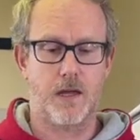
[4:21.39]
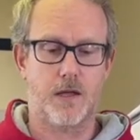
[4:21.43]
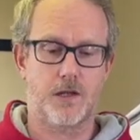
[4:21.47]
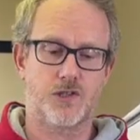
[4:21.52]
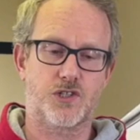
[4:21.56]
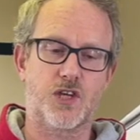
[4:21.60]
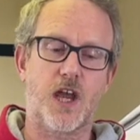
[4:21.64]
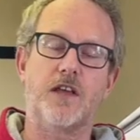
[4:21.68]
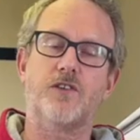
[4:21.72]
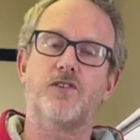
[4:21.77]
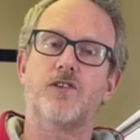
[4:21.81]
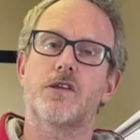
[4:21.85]

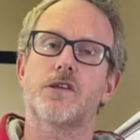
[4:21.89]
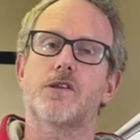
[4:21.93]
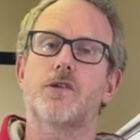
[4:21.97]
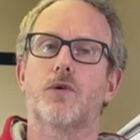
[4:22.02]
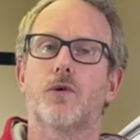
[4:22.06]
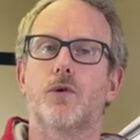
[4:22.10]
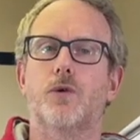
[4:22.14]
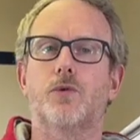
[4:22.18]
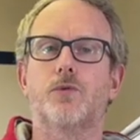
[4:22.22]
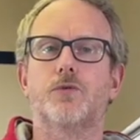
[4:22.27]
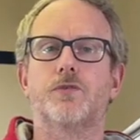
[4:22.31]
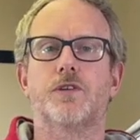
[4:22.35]
change his
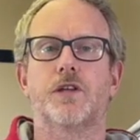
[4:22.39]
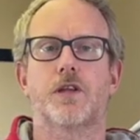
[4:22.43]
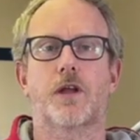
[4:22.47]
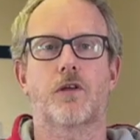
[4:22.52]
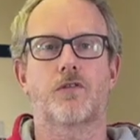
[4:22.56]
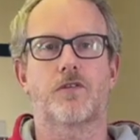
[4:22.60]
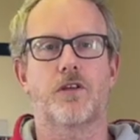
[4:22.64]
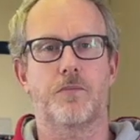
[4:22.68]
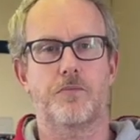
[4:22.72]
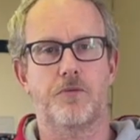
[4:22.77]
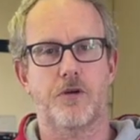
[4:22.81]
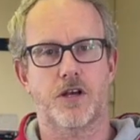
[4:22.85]
tools,
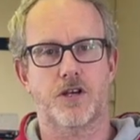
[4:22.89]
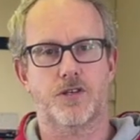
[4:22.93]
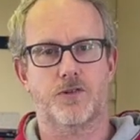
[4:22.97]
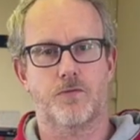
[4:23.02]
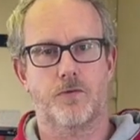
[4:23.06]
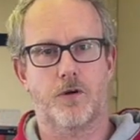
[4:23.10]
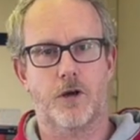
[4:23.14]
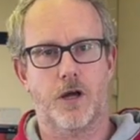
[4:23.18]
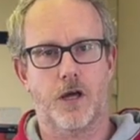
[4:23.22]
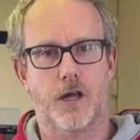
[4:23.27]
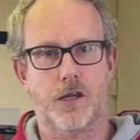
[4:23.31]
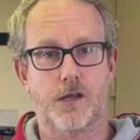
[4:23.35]

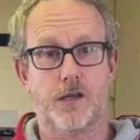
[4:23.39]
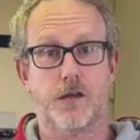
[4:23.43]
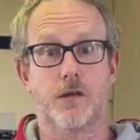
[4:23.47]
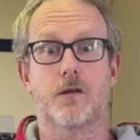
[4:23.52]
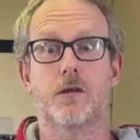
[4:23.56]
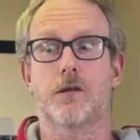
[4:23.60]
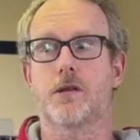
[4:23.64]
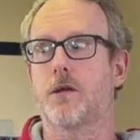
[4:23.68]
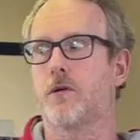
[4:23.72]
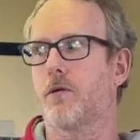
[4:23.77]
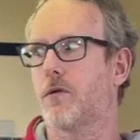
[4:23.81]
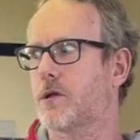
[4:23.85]
depressurize,
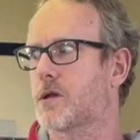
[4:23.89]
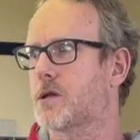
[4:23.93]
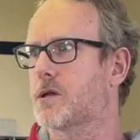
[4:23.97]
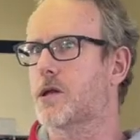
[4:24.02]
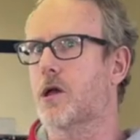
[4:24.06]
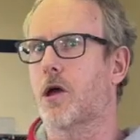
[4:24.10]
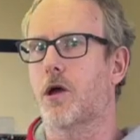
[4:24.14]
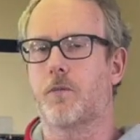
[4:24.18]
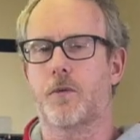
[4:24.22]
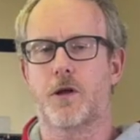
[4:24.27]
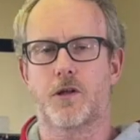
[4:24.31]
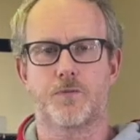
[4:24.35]
because you've got
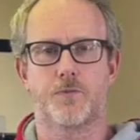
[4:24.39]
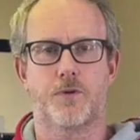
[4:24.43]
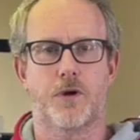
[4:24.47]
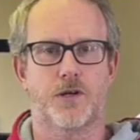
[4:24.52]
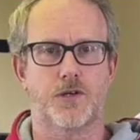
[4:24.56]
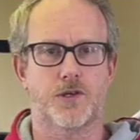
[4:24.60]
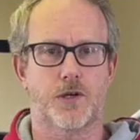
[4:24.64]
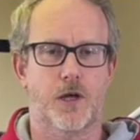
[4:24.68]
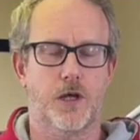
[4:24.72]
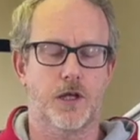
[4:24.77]
so much pressure.